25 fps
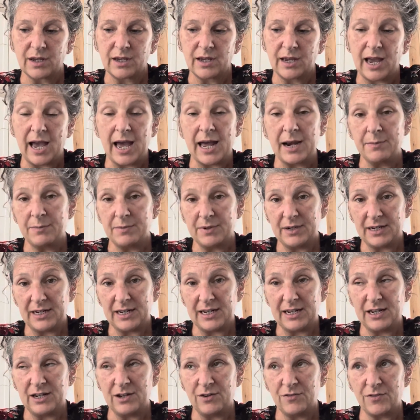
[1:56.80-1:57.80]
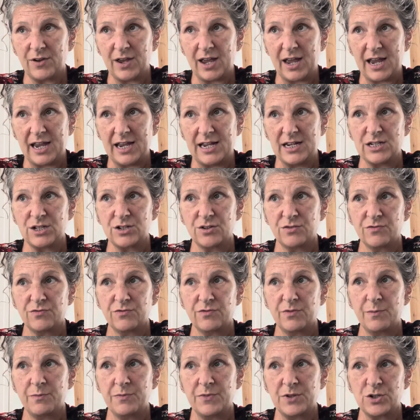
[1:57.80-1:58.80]
Adam and Eve ate
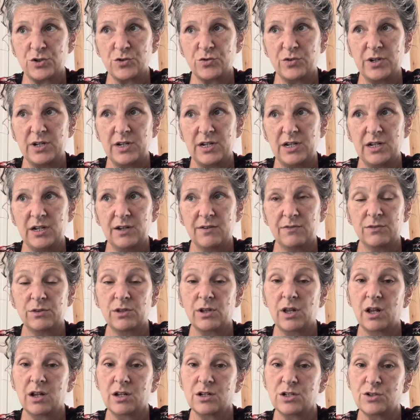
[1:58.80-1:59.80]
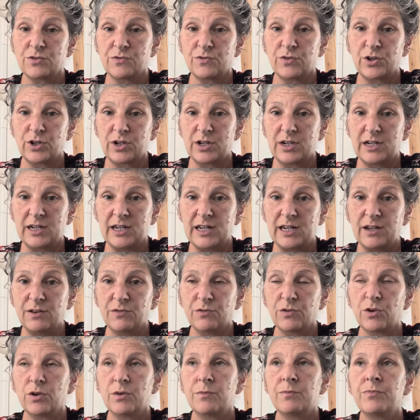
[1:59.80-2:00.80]
from the tree of knowledge of good and
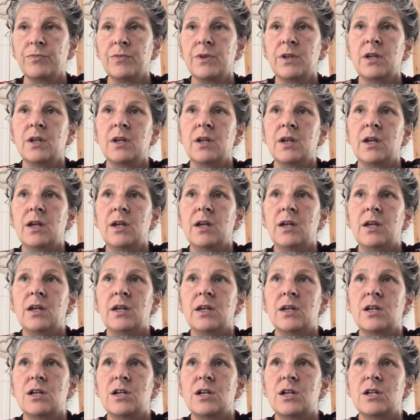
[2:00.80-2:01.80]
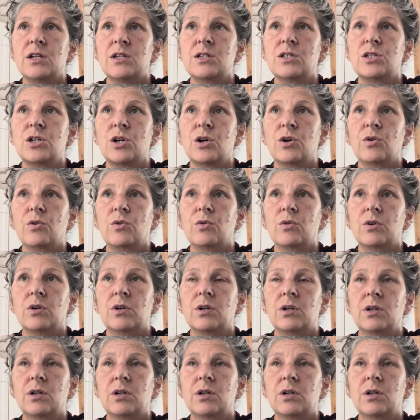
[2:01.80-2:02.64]
evil. So